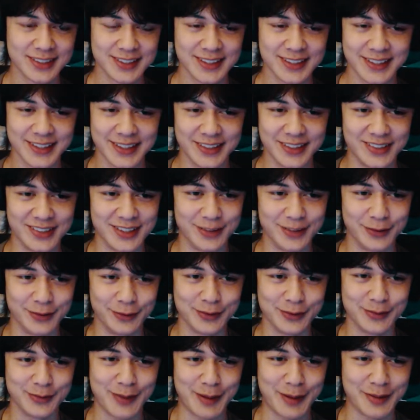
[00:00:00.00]
It,
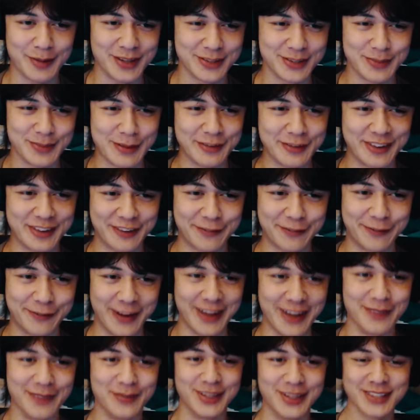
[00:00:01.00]
was maybe it was maybe like
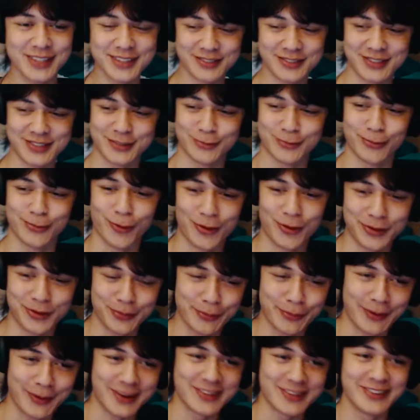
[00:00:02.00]
five minutes of just raw
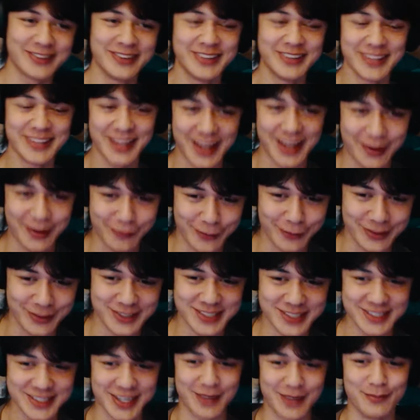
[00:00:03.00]
depression. Everyone
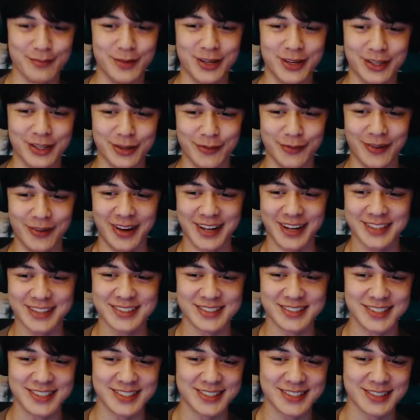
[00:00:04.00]
just like beating the mics
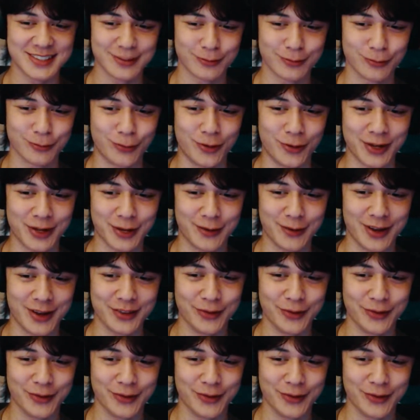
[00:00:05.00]
and just walking around the